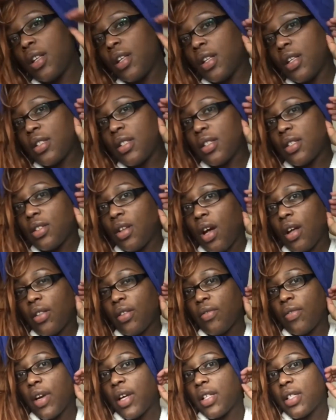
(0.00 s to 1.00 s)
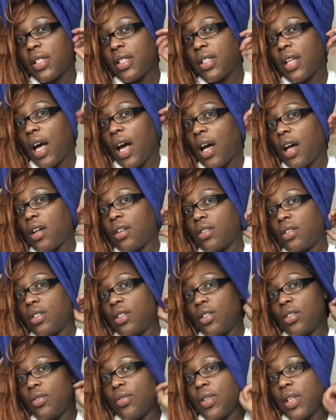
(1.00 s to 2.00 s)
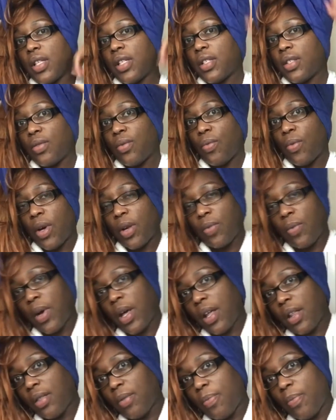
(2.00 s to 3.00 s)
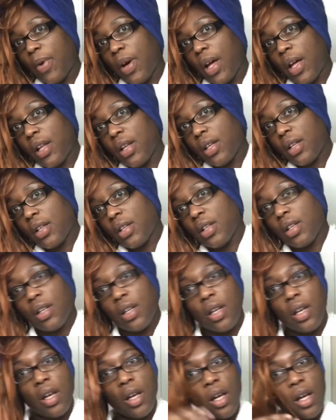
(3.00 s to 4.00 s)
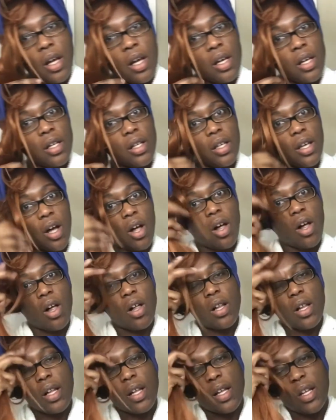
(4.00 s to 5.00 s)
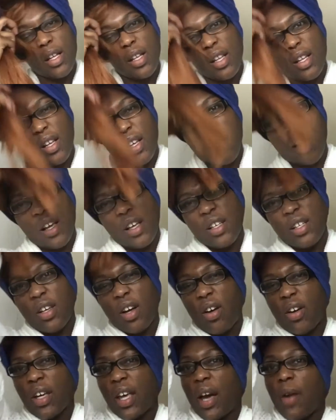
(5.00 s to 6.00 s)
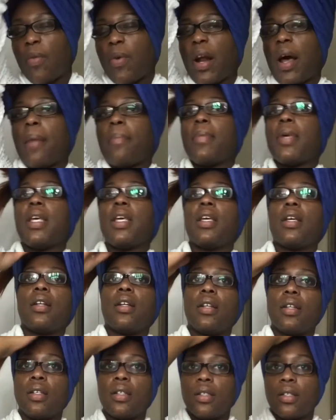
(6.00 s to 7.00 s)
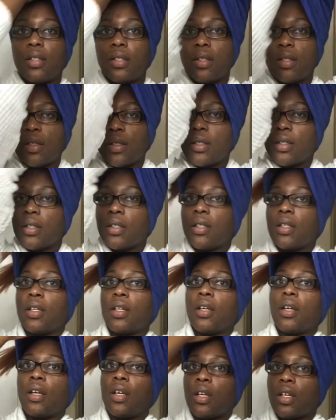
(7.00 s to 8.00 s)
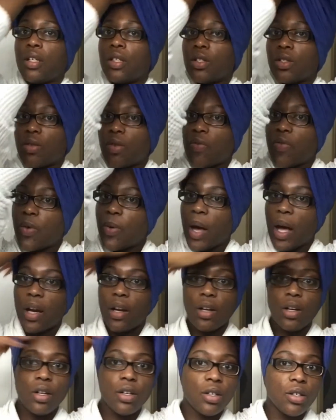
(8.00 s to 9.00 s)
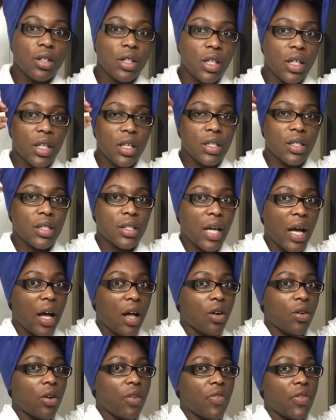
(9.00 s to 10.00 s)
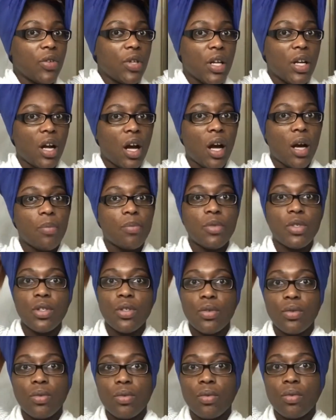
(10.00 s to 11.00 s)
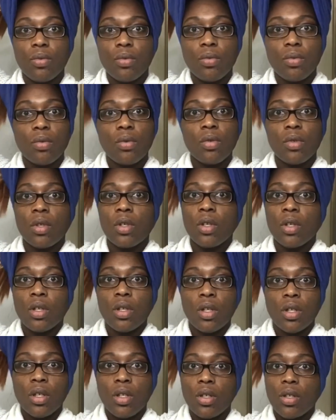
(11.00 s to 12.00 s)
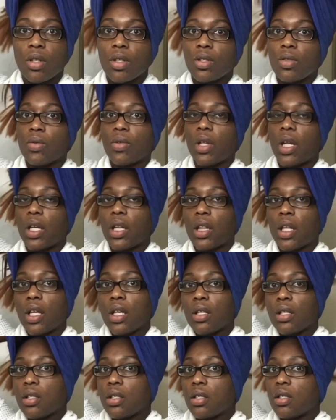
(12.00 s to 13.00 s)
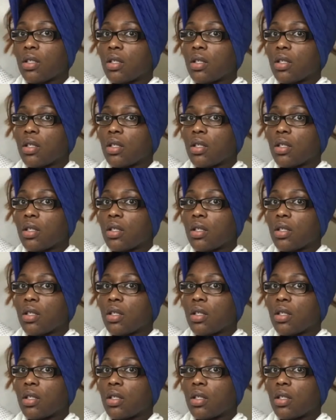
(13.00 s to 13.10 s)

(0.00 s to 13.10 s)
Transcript: this is not the right style to do this one with, but y'all get what I mean. So if you had a curly style or if you did an updo, you could do it like this.